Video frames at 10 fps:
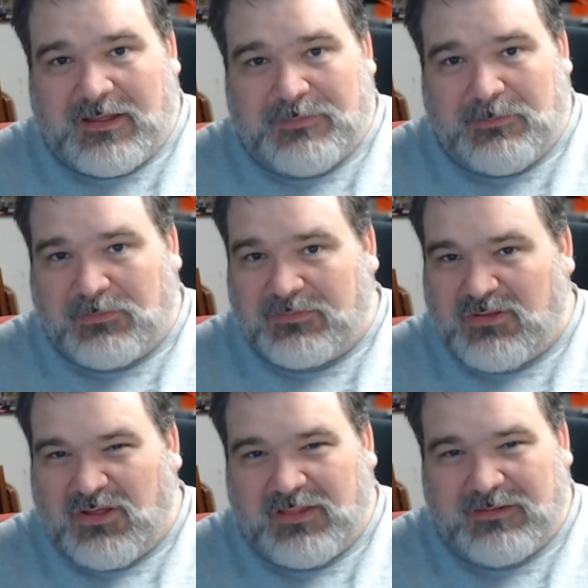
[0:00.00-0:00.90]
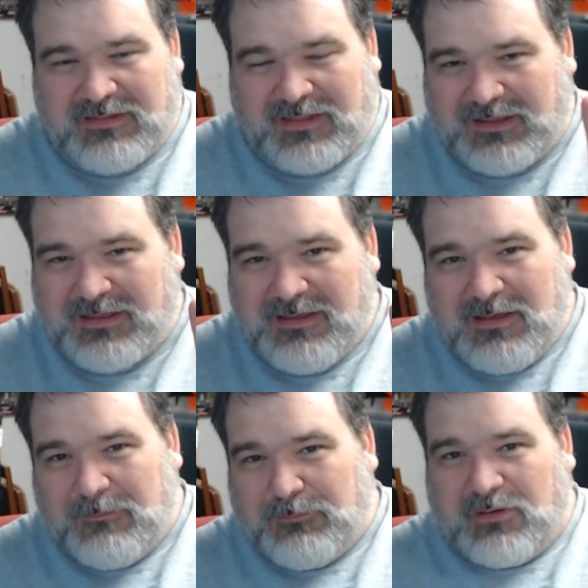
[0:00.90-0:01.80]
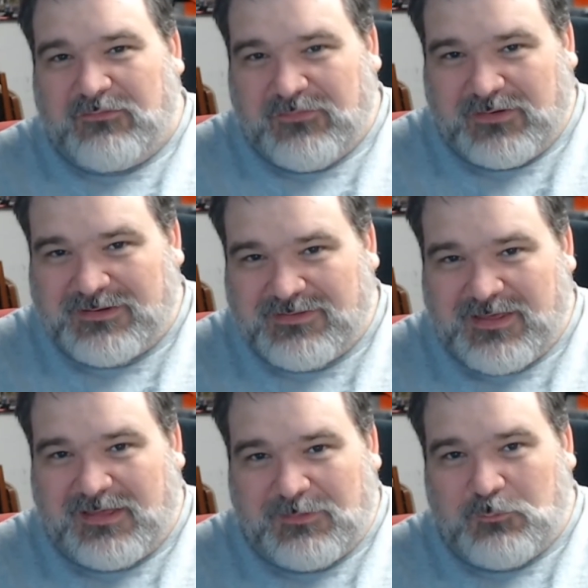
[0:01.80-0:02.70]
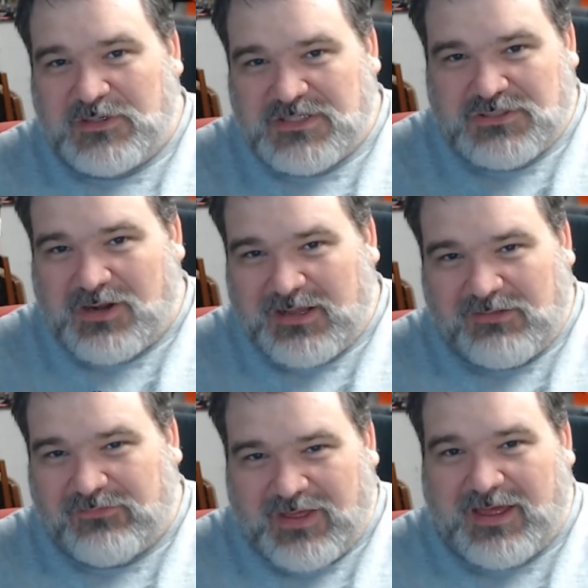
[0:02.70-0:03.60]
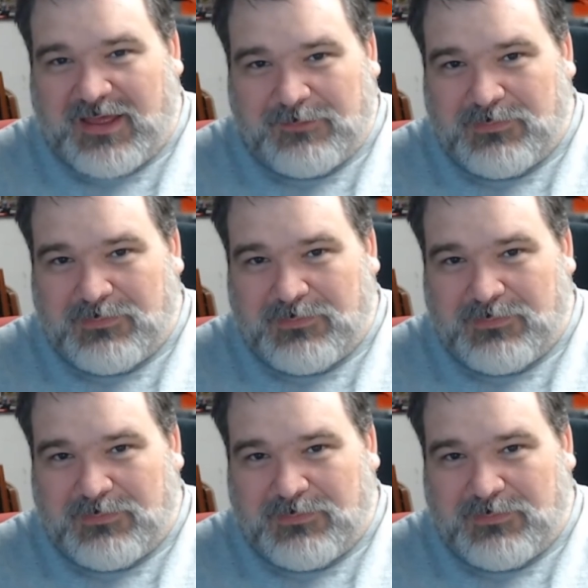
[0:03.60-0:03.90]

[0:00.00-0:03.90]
People call it's like perfect Salem witch trial vibe,